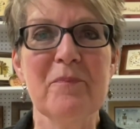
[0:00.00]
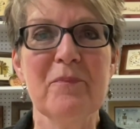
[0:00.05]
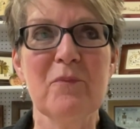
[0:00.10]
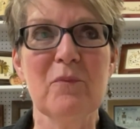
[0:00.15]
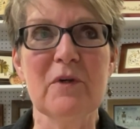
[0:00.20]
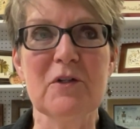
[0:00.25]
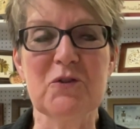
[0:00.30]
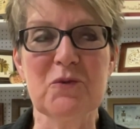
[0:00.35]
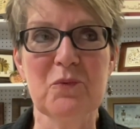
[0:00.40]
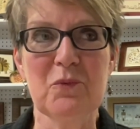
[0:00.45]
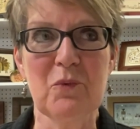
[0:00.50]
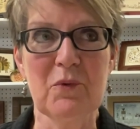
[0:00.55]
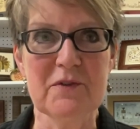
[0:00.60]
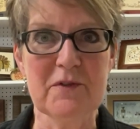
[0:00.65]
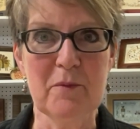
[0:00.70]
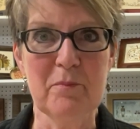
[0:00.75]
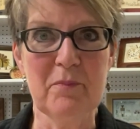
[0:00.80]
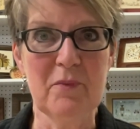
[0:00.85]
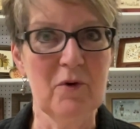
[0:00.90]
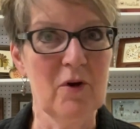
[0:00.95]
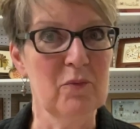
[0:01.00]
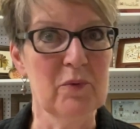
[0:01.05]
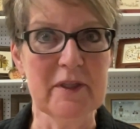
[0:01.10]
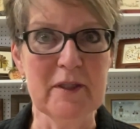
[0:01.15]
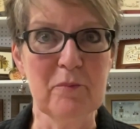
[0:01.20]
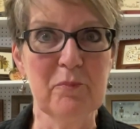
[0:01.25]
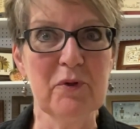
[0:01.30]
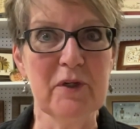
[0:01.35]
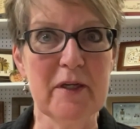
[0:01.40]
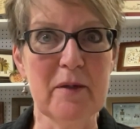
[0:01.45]
which was a really
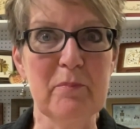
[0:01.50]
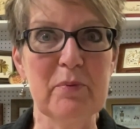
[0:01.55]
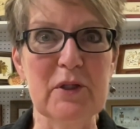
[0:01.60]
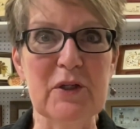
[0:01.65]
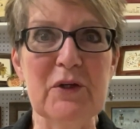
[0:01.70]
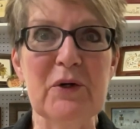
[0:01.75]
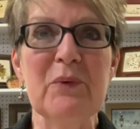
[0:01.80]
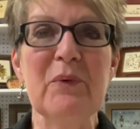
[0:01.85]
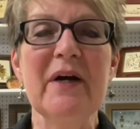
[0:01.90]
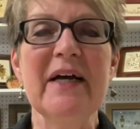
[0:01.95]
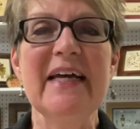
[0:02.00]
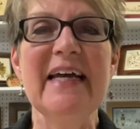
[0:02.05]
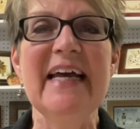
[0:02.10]
pretty blue,